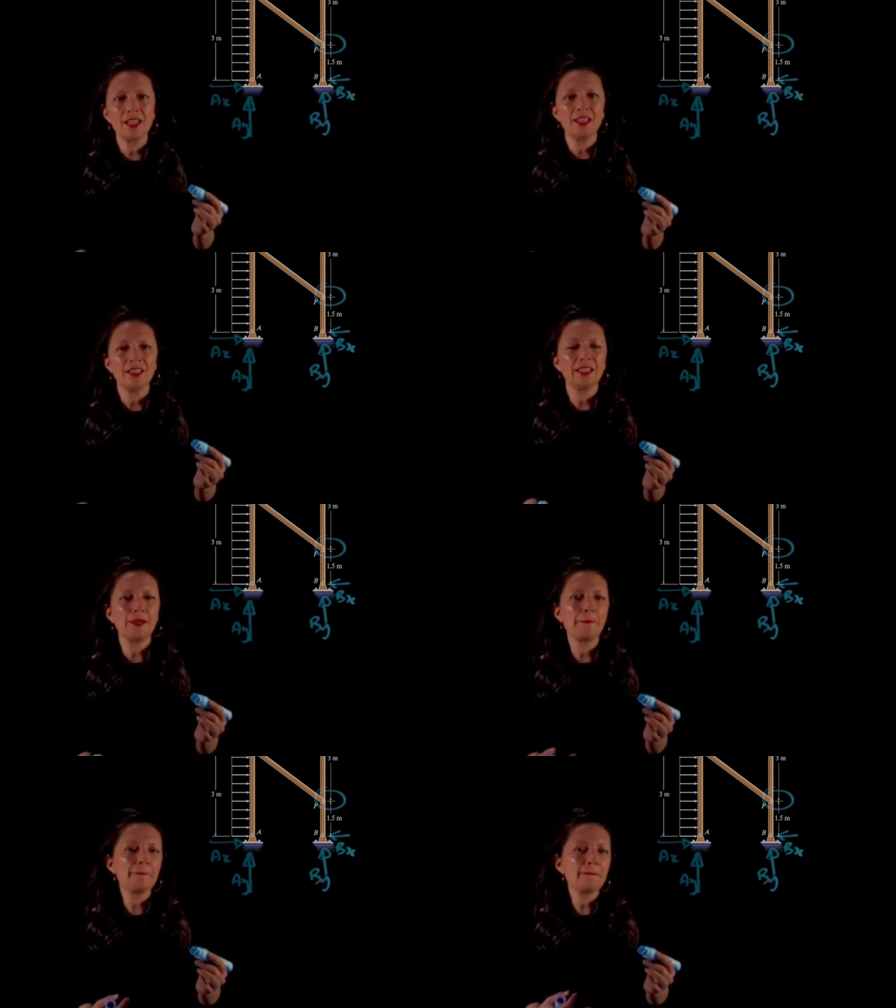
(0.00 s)

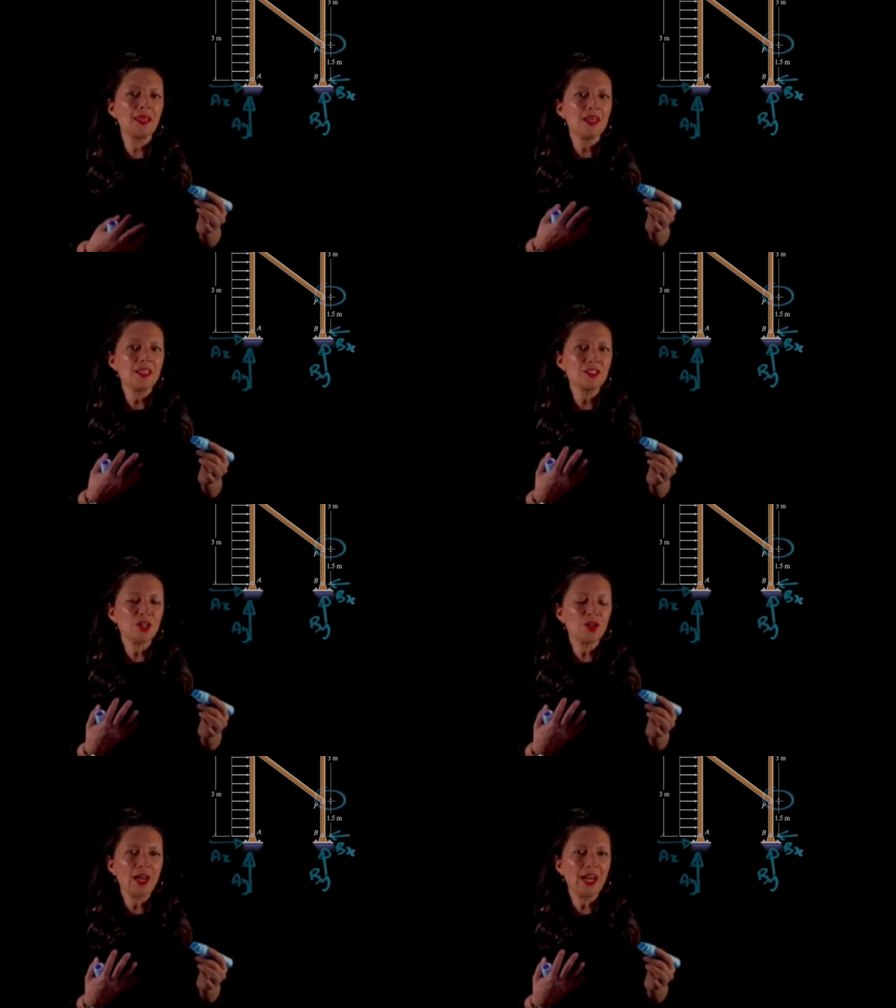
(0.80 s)
Okay?
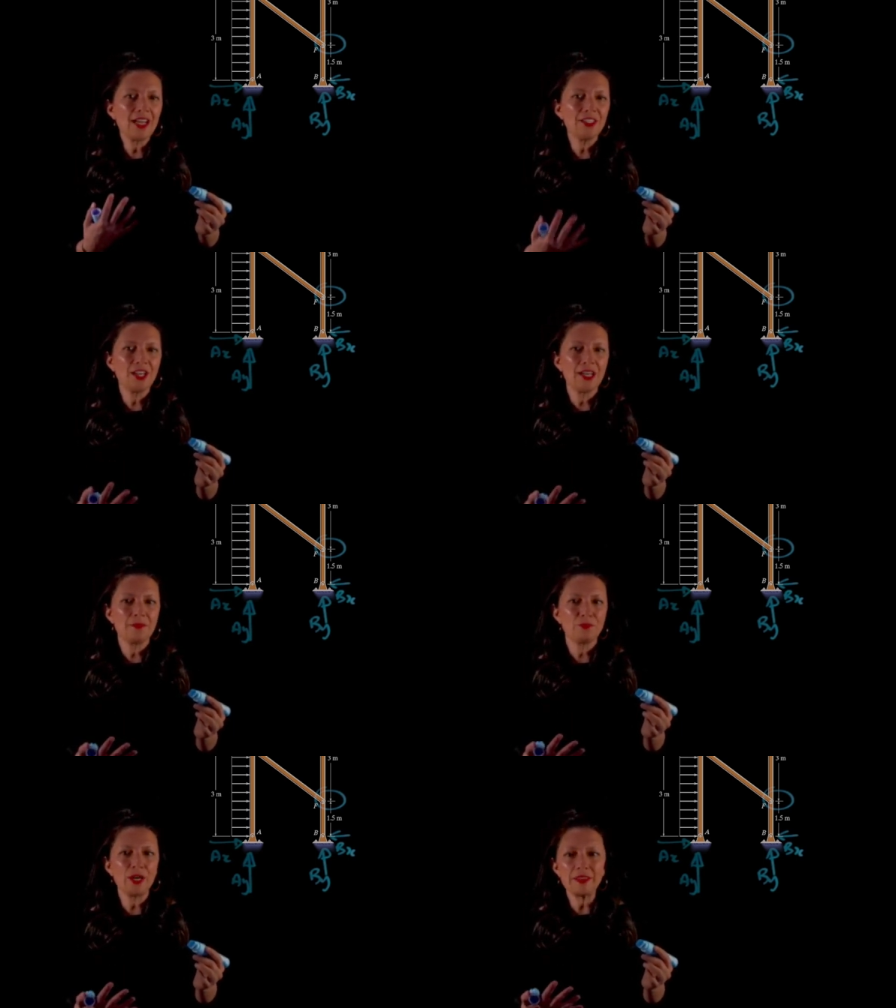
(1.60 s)
So how can I
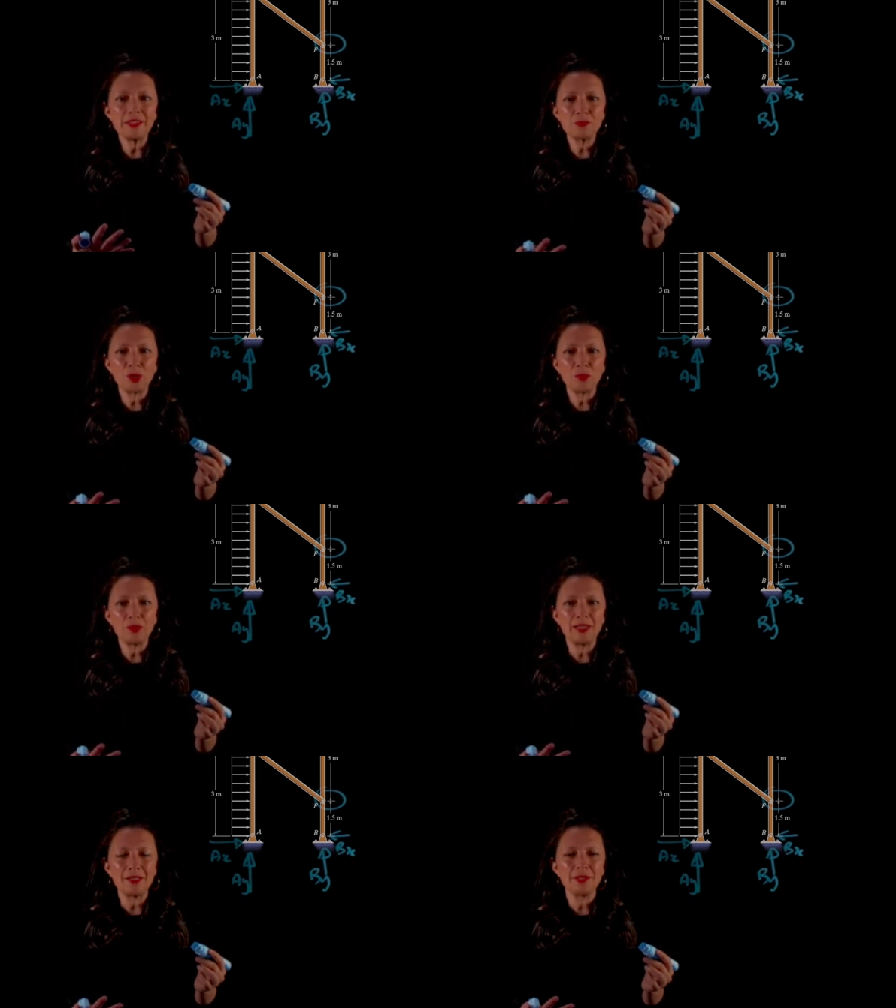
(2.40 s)
break this problem
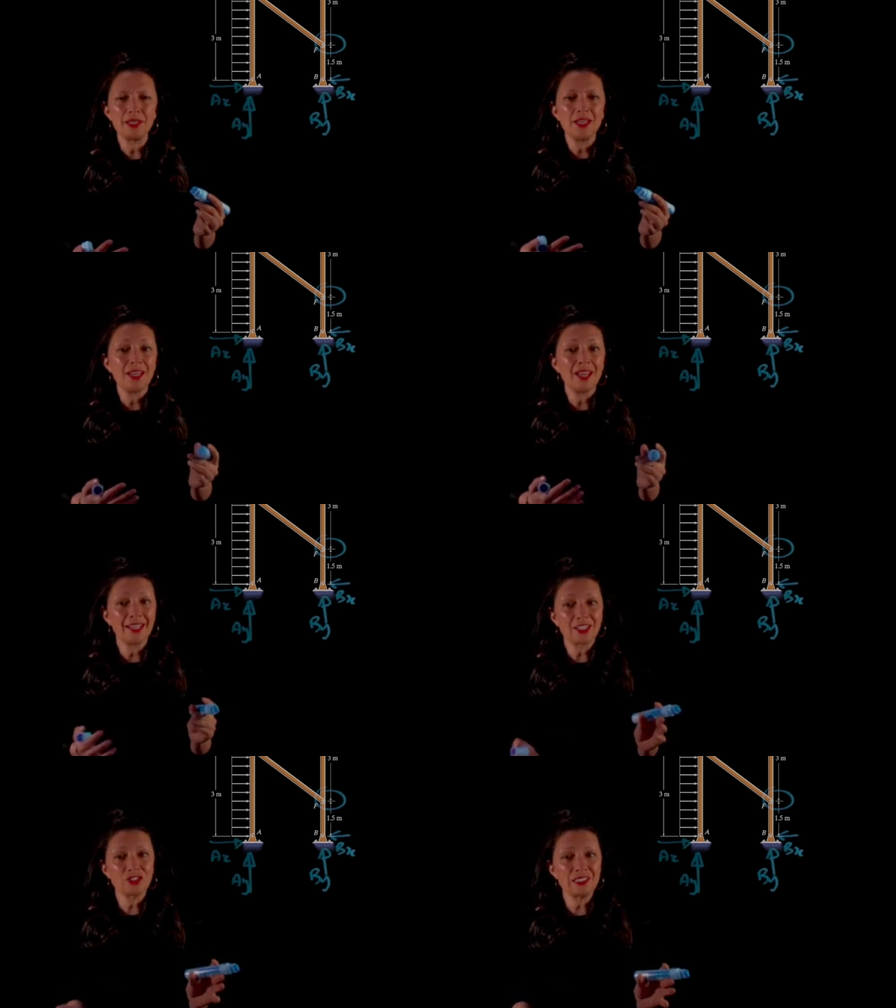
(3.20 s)
up and
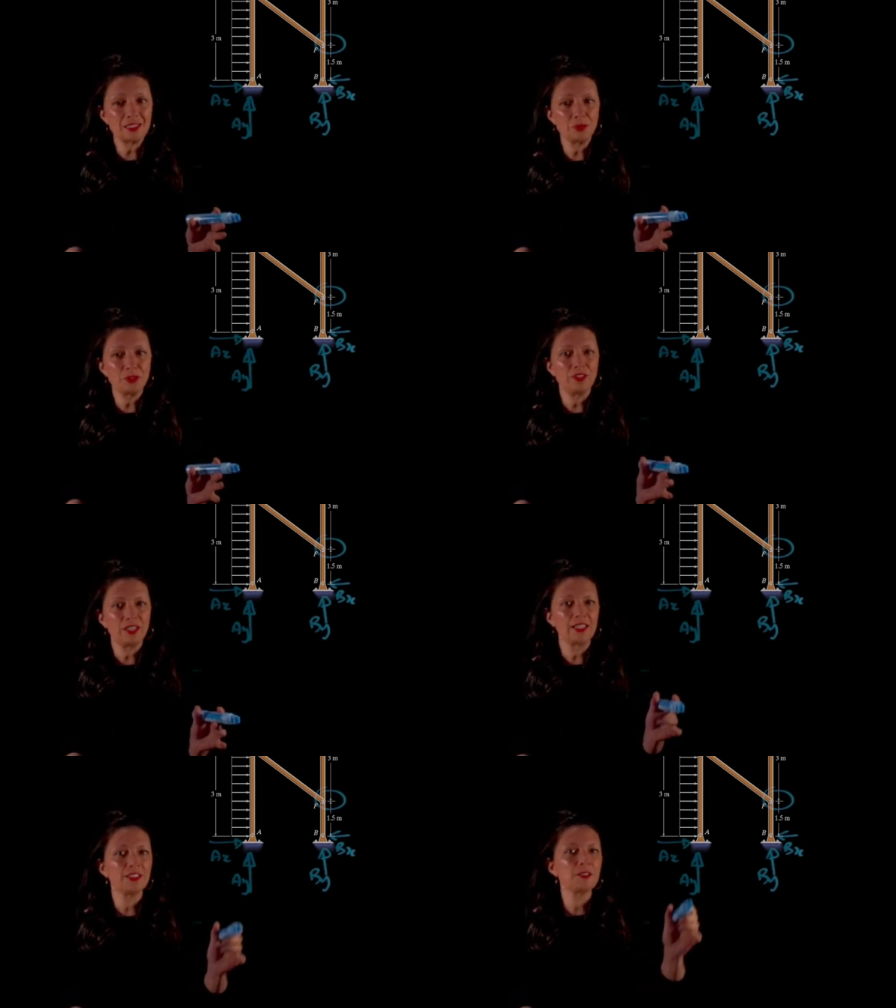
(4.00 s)
actually simplify
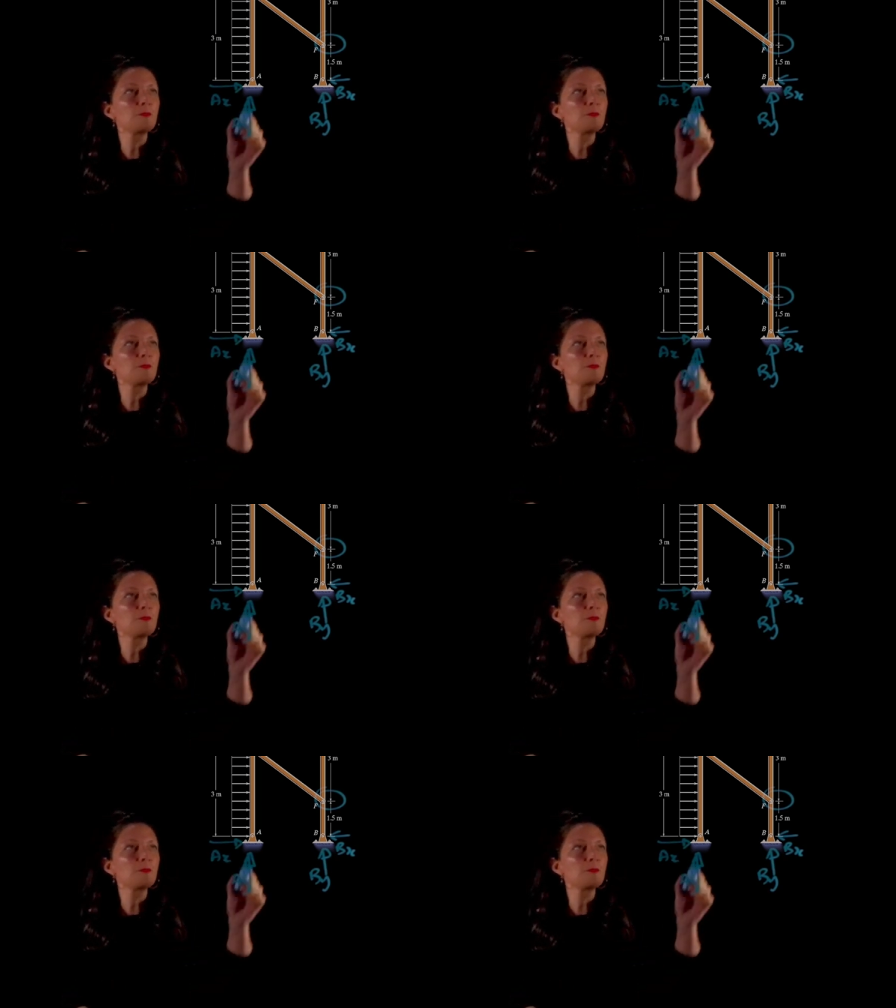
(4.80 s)
it?